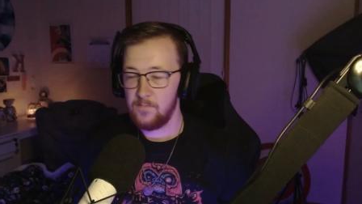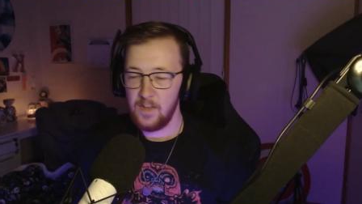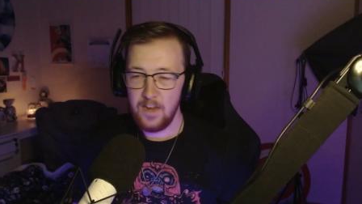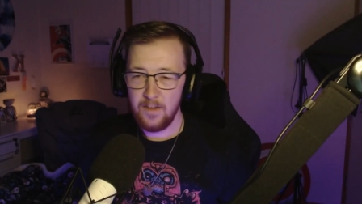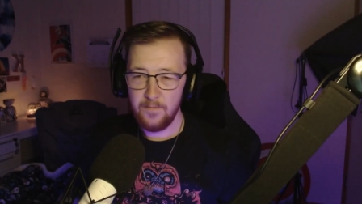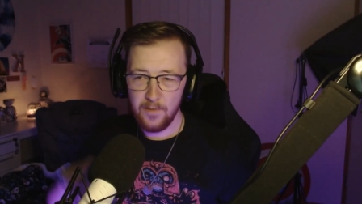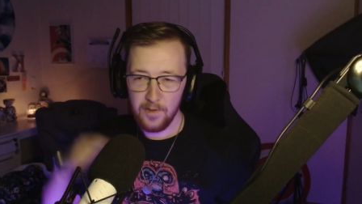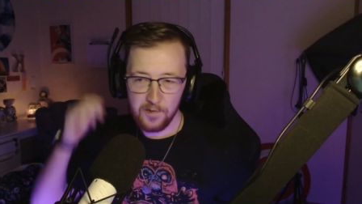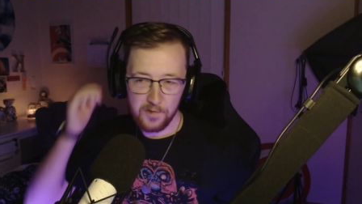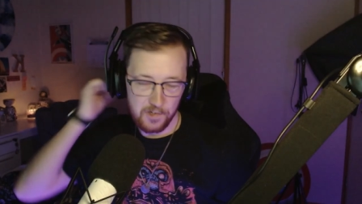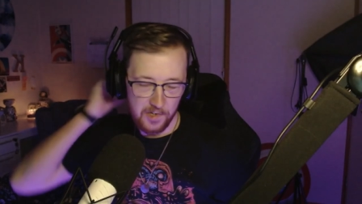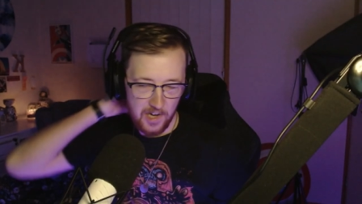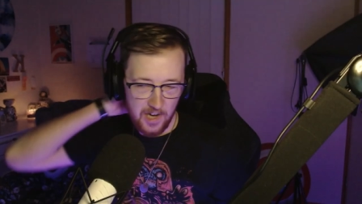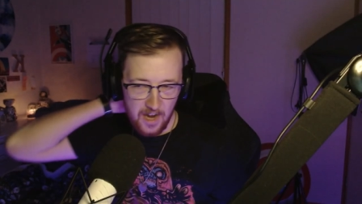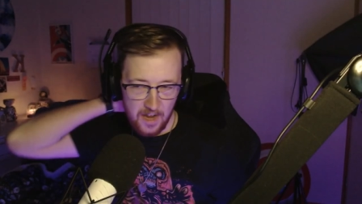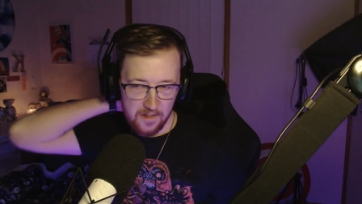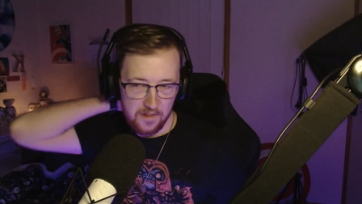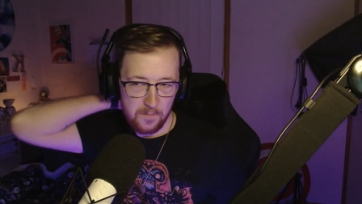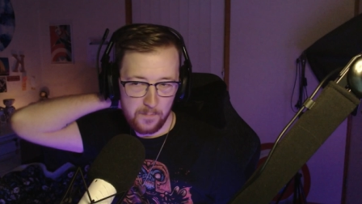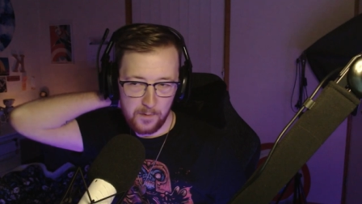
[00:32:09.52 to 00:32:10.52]
Even she
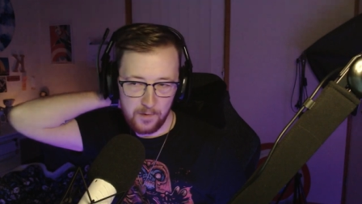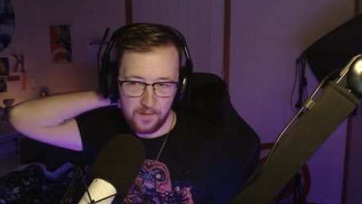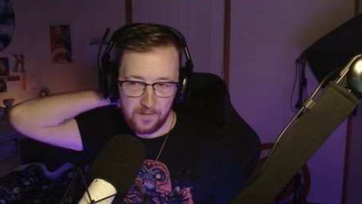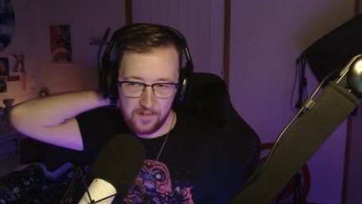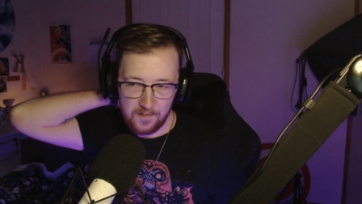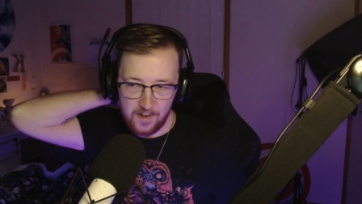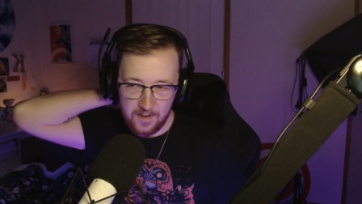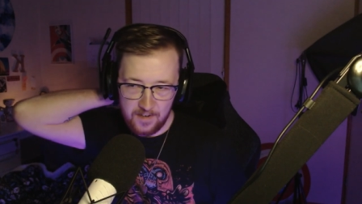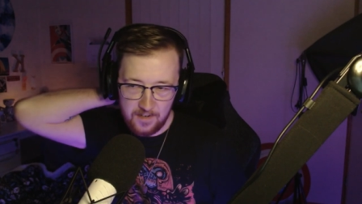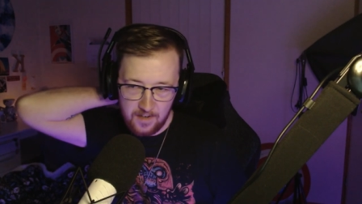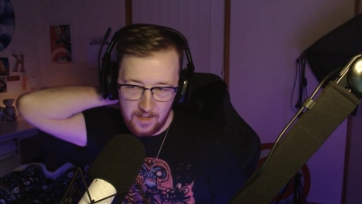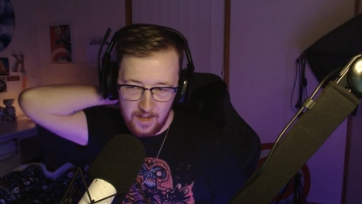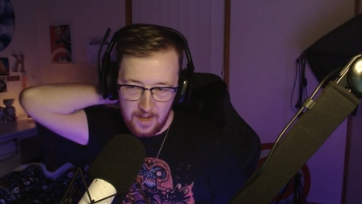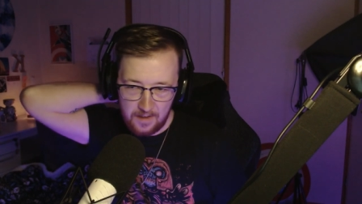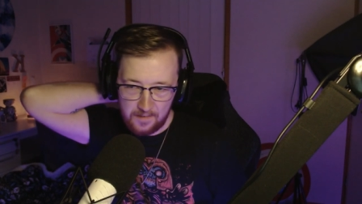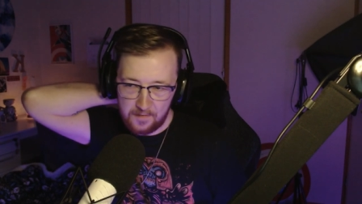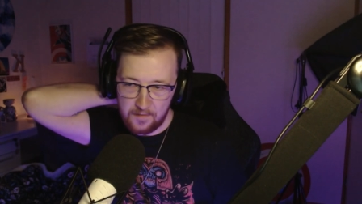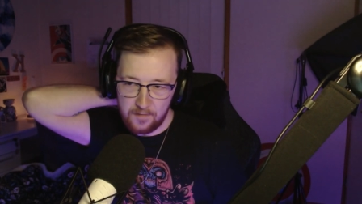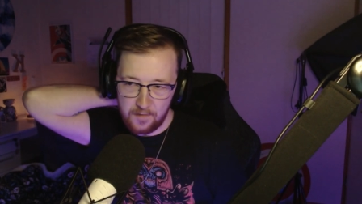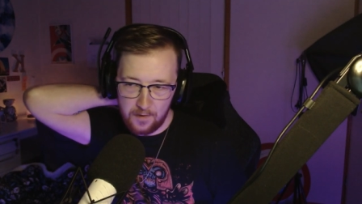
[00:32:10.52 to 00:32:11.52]
had to put
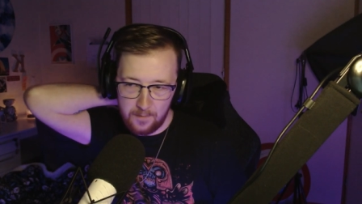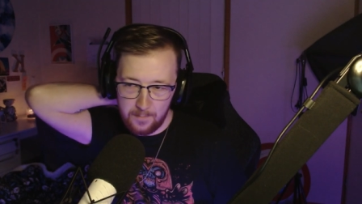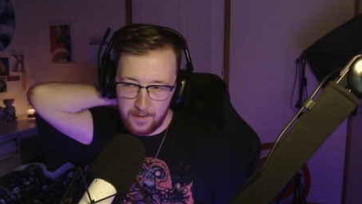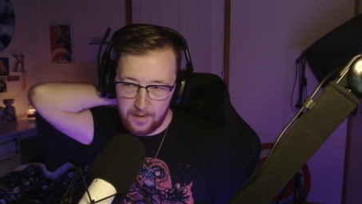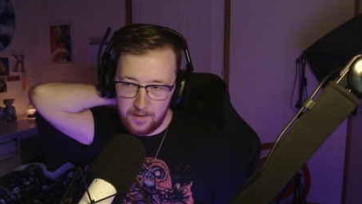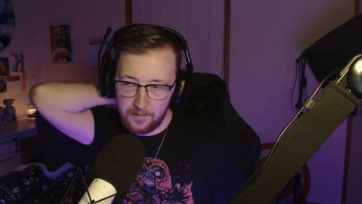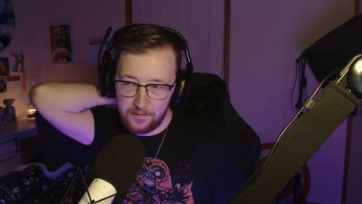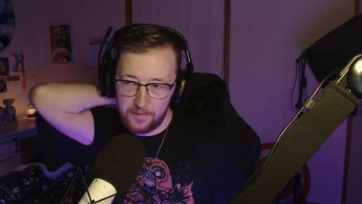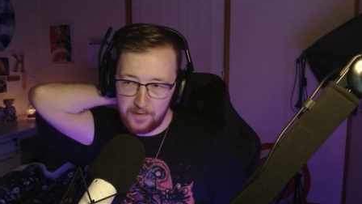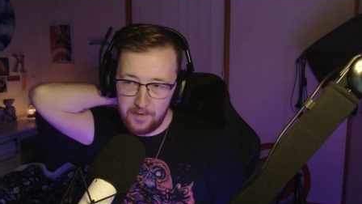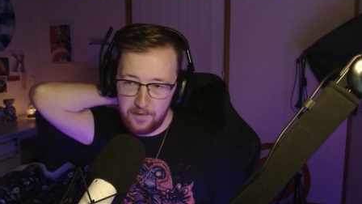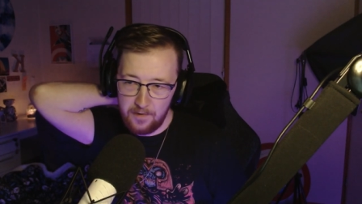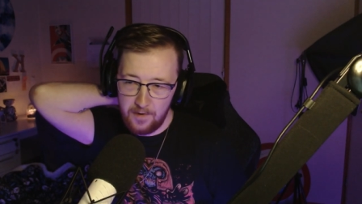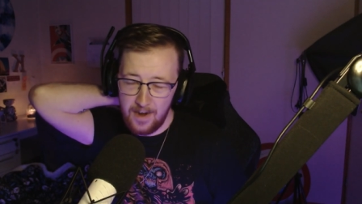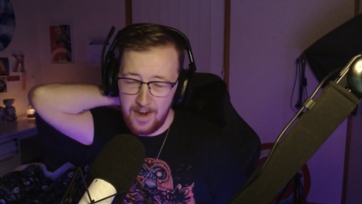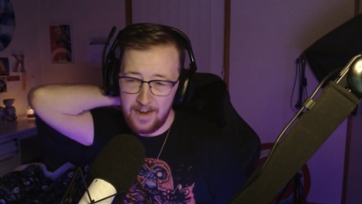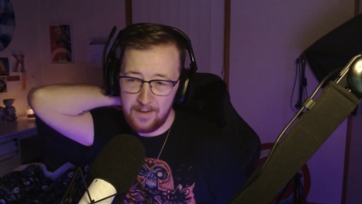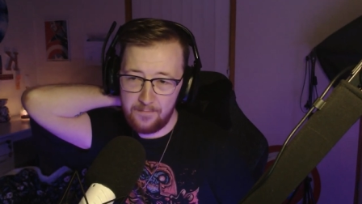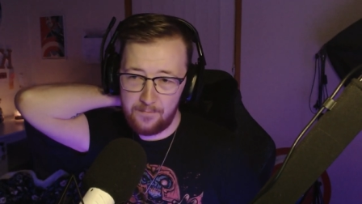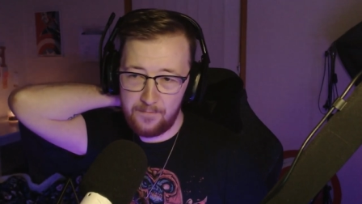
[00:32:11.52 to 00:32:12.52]
sunglasses on because she knew
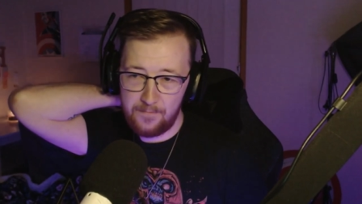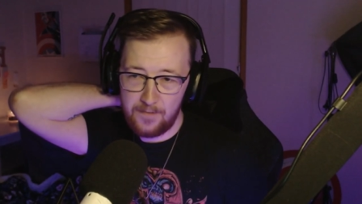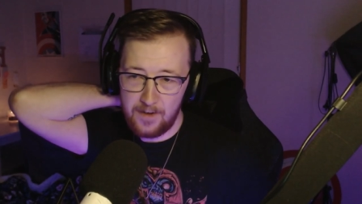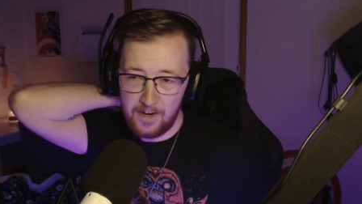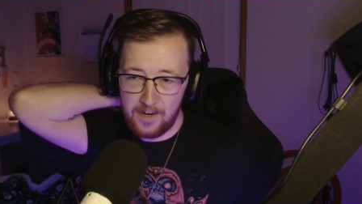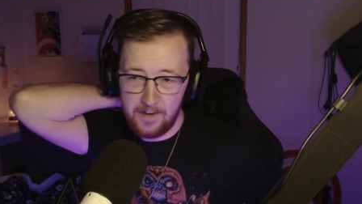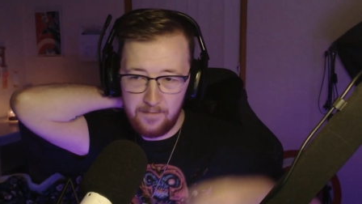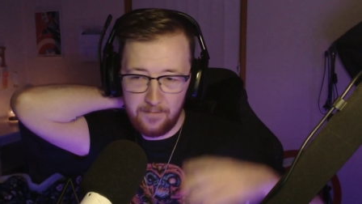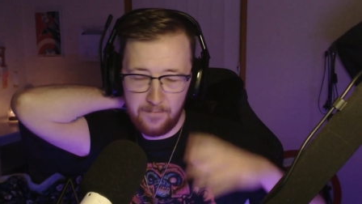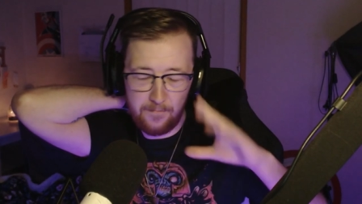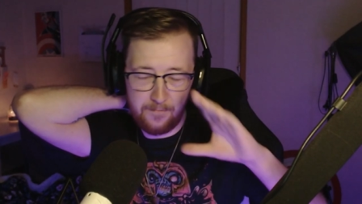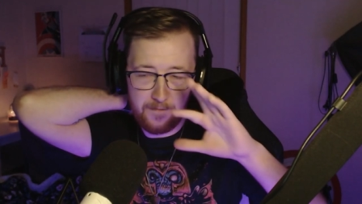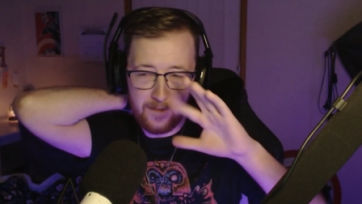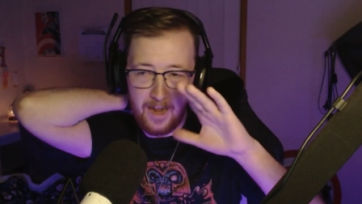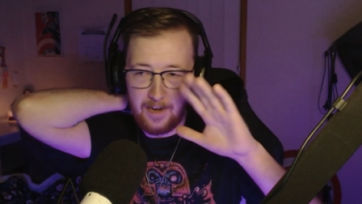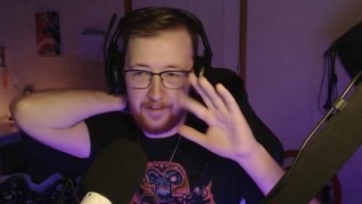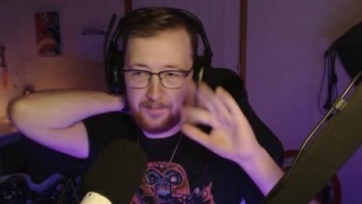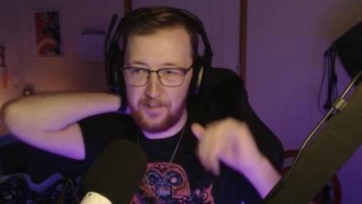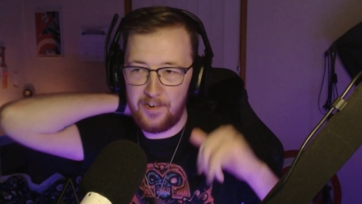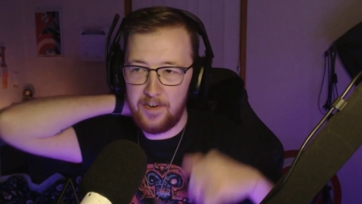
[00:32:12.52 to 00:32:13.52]
how fucking
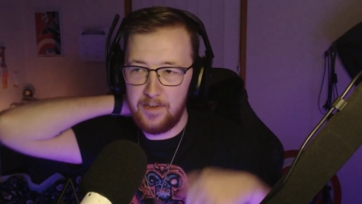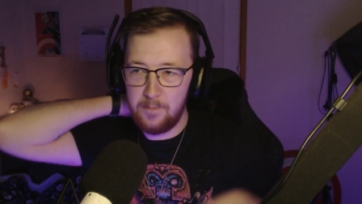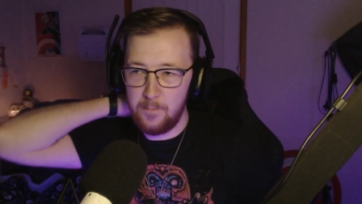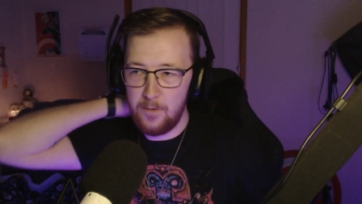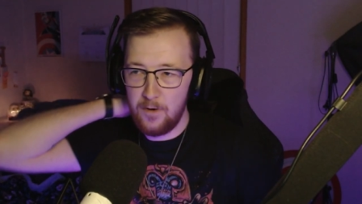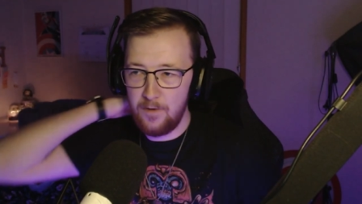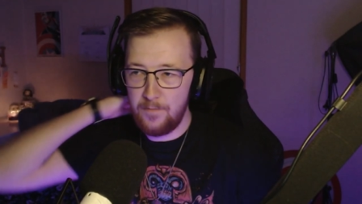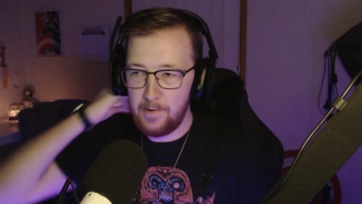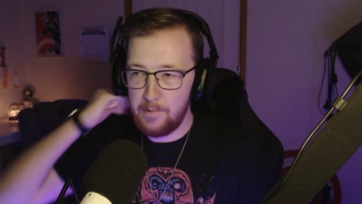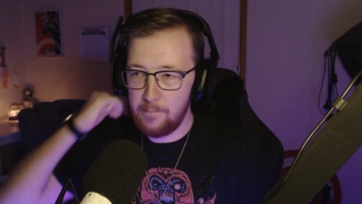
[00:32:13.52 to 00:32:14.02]
flashy the movie